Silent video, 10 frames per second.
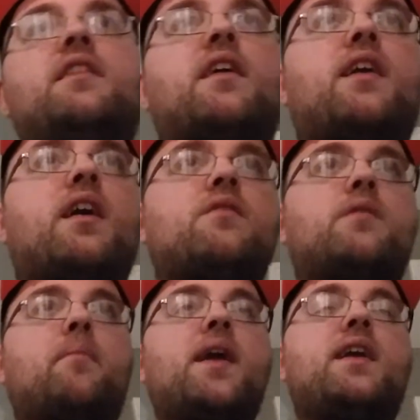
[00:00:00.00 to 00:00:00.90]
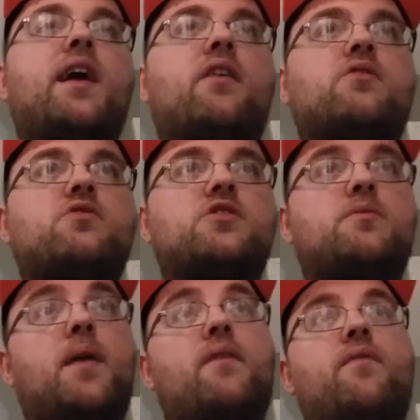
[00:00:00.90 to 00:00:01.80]
The the main character,
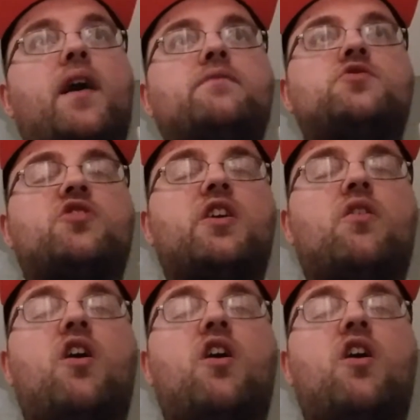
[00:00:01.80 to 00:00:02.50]
the main five trio,